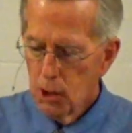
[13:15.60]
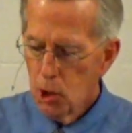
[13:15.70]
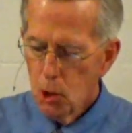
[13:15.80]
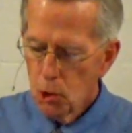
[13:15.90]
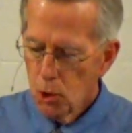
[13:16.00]

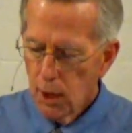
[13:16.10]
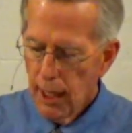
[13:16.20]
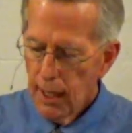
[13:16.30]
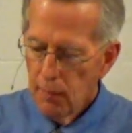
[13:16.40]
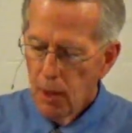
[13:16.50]
and the Jews
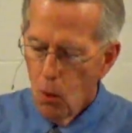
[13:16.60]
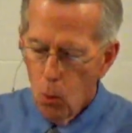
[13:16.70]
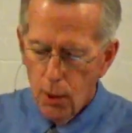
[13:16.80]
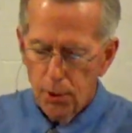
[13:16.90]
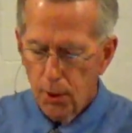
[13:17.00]
who
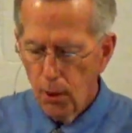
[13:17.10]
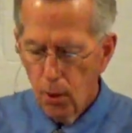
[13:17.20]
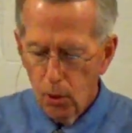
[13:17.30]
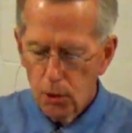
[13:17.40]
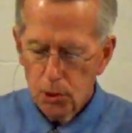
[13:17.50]
came with
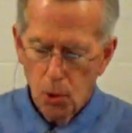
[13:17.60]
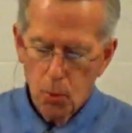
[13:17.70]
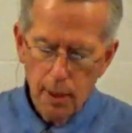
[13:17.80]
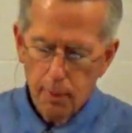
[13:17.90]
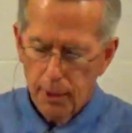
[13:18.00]
her
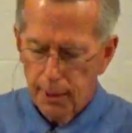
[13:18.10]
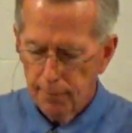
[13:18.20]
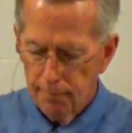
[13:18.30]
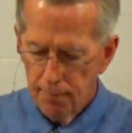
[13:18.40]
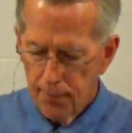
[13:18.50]
also
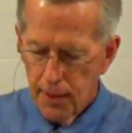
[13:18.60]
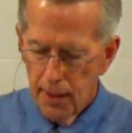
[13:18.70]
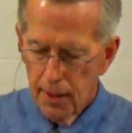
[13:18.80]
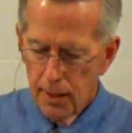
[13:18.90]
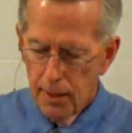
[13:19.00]
weeping,
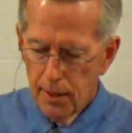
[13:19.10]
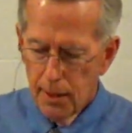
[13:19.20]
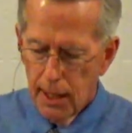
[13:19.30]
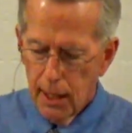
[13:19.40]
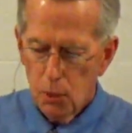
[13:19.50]

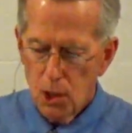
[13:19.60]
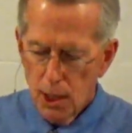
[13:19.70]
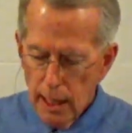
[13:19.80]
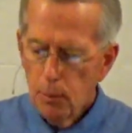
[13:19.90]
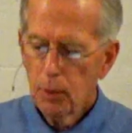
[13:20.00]
he
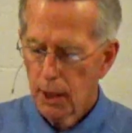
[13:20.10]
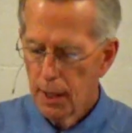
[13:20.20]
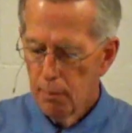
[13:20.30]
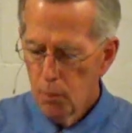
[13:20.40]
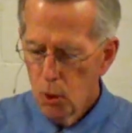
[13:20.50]
was
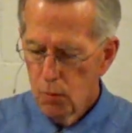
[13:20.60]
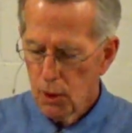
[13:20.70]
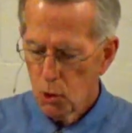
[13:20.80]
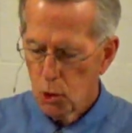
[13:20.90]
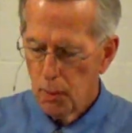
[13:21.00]
deeply
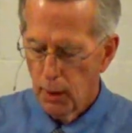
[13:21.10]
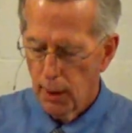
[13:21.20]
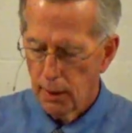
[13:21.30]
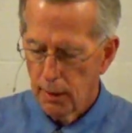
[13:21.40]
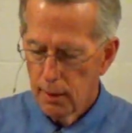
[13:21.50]
moved in
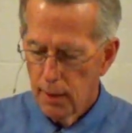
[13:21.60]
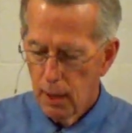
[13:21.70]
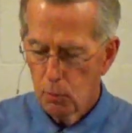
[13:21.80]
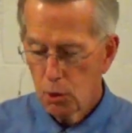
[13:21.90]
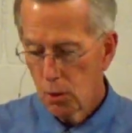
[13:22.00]
spirit
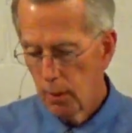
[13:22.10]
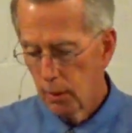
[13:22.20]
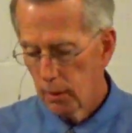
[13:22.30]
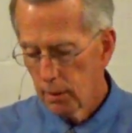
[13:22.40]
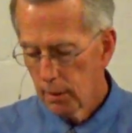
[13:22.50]
and was
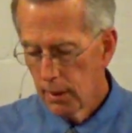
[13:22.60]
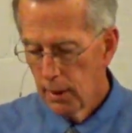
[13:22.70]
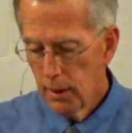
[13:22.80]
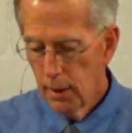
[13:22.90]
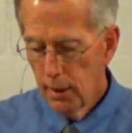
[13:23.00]
troubled,
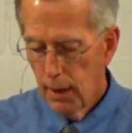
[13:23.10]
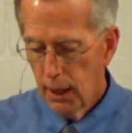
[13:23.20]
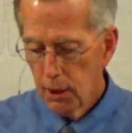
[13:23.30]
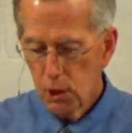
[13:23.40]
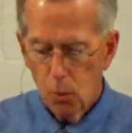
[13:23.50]

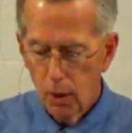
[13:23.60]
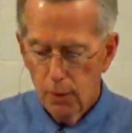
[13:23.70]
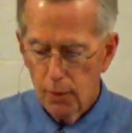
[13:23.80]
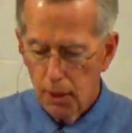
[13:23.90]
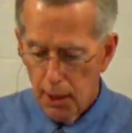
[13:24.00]
and said,
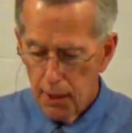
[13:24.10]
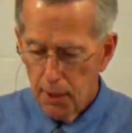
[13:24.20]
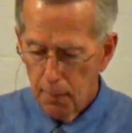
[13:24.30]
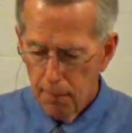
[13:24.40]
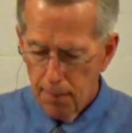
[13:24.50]
Where have you
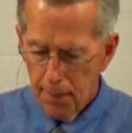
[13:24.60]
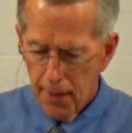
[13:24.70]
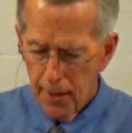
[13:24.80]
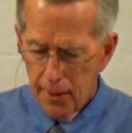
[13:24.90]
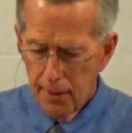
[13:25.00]
laid him?
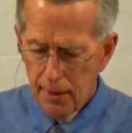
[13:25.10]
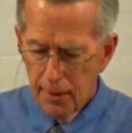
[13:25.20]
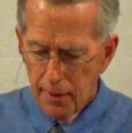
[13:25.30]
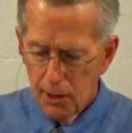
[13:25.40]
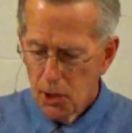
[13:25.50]

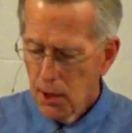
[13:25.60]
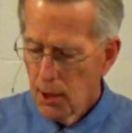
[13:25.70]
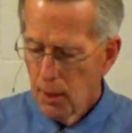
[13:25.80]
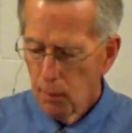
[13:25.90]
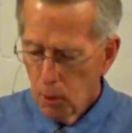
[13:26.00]
They
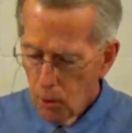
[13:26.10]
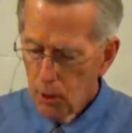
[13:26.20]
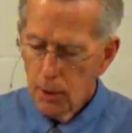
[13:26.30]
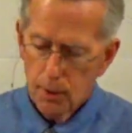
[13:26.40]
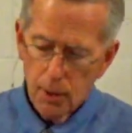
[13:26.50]
said to him,
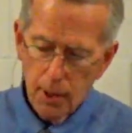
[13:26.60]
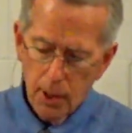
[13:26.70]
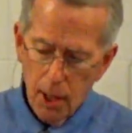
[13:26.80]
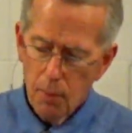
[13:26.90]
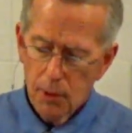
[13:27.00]
Lord,
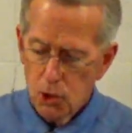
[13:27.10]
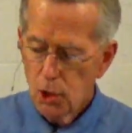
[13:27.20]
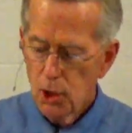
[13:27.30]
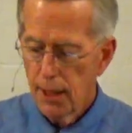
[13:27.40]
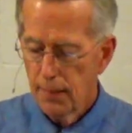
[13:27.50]
come
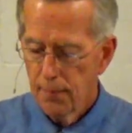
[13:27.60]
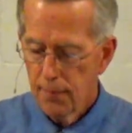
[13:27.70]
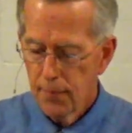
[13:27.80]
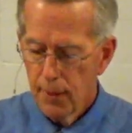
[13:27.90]
and see.